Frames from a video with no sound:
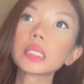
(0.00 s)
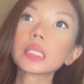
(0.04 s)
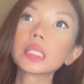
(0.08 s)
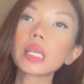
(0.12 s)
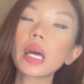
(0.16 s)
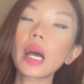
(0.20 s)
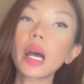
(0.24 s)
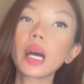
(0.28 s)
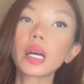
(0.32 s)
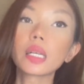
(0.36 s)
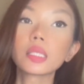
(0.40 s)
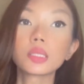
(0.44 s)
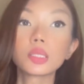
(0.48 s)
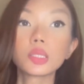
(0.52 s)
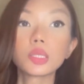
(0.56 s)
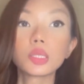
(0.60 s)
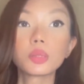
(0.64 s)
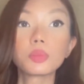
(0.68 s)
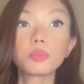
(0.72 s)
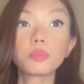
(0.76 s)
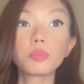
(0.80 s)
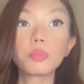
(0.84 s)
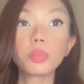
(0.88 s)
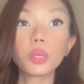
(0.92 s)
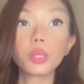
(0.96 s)
has
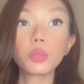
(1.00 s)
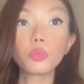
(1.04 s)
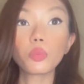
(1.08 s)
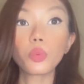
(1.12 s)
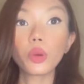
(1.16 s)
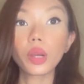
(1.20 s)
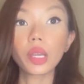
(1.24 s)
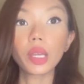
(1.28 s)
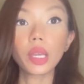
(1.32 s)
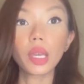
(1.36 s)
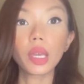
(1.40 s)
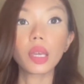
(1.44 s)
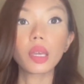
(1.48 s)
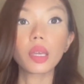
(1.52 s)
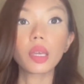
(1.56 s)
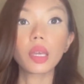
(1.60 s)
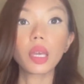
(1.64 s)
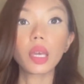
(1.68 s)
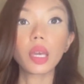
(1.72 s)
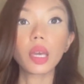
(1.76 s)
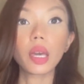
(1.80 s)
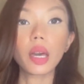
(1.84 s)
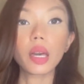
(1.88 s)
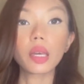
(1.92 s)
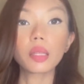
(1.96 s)
been working
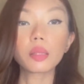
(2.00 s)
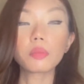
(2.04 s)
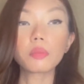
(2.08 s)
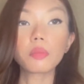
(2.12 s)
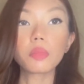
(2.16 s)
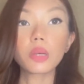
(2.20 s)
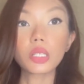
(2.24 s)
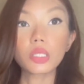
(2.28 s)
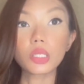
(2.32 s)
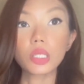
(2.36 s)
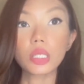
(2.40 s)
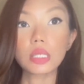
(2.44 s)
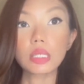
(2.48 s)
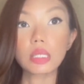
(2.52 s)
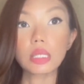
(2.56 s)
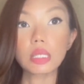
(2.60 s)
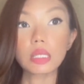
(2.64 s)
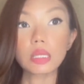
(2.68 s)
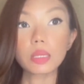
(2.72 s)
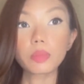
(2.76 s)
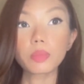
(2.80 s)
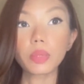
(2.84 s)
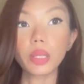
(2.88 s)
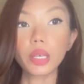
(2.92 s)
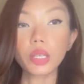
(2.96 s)
at Majesty's
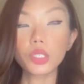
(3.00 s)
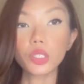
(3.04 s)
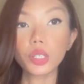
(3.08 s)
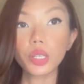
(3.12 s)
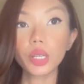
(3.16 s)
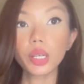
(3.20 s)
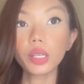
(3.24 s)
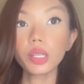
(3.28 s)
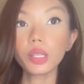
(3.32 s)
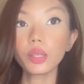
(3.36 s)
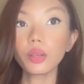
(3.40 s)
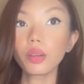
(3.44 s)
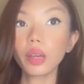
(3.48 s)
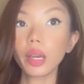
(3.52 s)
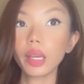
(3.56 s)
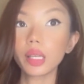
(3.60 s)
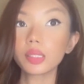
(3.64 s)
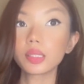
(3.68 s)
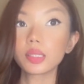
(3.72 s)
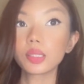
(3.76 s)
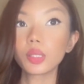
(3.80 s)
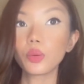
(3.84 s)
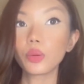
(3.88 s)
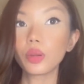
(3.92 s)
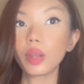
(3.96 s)
Pleasure. You guys
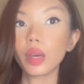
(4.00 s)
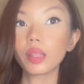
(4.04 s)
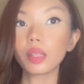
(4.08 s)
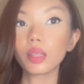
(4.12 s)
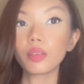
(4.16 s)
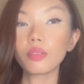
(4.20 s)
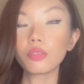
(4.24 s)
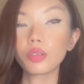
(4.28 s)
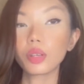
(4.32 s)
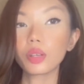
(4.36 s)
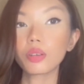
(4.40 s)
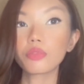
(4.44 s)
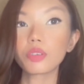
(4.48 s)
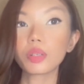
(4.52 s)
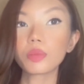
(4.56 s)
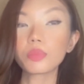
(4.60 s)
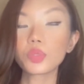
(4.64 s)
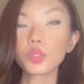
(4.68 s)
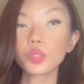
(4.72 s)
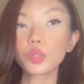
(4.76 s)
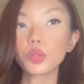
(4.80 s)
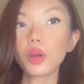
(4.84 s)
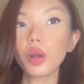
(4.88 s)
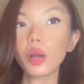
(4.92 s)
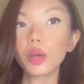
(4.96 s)
know that if you're from
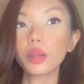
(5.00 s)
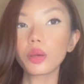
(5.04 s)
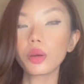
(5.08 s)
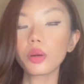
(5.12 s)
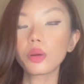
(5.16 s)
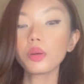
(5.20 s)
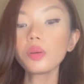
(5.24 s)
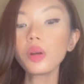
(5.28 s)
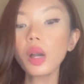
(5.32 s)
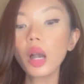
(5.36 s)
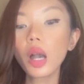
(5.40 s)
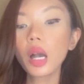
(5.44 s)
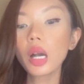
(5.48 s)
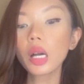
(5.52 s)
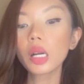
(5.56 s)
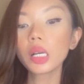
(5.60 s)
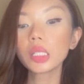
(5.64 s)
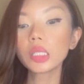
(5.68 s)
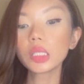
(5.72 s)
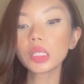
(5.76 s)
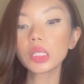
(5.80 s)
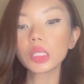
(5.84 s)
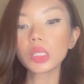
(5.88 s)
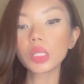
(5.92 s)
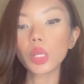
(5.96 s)
Toronto.
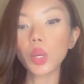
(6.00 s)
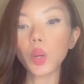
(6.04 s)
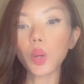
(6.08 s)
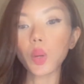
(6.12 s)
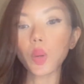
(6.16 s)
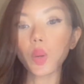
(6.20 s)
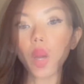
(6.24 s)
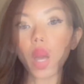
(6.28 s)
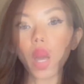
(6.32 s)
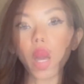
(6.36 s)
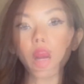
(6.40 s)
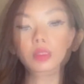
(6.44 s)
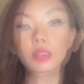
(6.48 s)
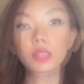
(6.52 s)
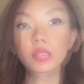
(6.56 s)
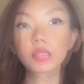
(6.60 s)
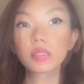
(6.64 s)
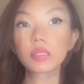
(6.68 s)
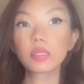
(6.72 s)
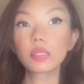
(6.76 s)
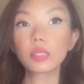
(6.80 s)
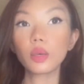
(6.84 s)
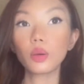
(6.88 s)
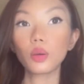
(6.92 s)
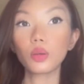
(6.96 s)
So
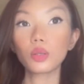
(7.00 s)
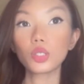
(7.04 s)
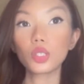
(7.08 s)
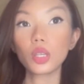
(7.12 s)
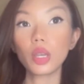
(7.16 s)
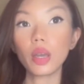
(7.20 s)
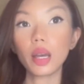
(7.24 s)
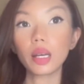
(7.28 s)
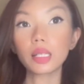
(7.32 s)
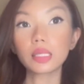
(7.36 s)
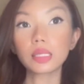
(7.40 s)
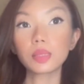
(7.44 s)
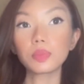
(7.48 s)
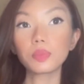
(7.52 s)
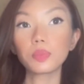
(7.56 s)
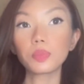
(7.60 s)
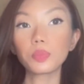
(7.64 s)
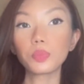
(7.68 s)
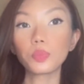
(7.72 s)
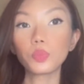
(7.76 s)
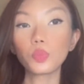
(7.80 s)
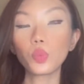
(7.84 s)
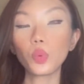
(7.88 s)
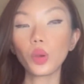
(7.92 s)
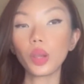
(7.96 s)
she has
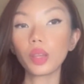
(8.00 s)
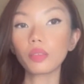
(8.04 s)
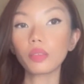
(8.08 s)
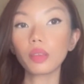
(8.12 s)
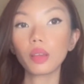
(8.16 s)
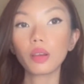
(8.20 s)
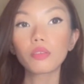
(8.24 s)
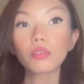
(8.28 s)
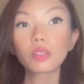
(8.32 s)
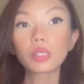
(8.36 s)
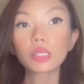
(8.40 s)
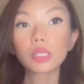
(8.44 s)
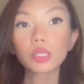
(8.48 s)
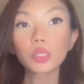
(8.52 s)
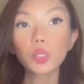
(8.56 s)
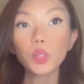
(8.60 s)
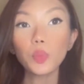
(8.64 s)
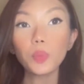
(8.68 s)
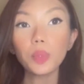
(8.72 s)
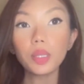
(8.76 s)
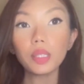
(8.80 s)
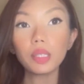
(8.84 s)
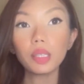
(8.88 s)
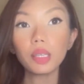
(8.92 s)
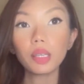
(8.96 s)
worked there for so
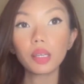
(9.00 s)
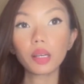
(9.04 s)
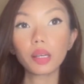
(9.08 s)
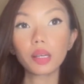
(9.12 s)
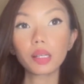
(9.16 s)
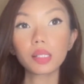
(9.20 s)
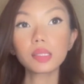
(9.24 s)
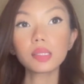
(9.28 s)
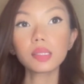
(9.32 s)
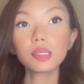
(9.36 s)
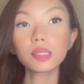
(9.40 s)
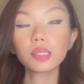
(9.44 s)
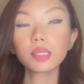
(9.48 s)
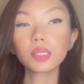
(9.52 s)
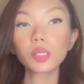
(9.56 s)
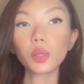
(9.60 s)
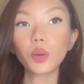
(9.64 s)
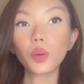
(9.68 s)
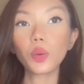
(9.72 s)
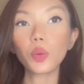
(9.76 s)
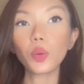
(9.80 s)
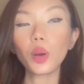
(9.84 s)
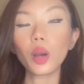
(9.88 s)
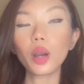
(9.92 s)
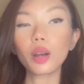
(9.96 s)
many years. So
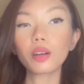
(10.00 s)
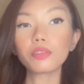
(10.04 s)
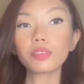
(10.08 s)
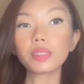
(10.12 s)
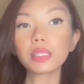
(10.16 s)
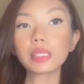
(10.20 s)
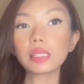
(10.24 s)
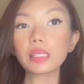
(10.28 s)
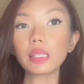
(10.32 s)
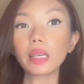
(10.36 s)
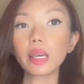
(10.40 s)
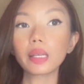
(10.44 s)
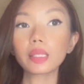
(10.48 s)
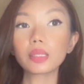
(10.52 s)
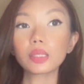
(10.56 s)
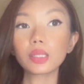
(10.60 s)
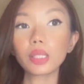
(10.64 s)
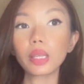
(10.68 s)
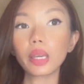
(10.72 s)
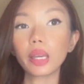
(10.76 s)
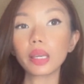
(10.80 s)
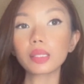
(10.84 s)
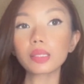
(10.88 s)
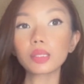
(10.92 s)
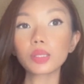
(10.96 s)
obviously, as you
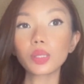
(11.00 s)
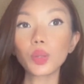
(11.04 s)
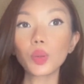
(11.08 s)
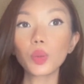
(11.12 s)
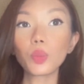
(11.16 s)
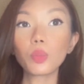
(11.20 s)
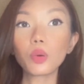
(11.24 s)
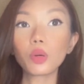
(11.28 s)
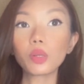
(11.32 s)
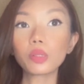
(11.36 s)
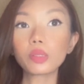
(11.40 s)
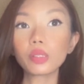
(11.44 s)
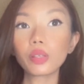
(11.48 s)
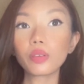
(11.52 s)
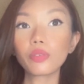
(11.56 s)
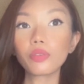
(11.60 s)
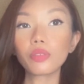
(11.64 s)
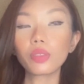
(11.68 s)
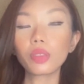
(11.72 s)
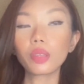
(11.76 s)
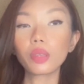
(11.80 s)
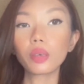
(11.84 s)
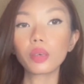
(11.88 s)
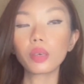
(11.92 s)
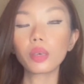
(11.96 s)
guys know, most of
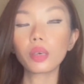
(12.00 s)
the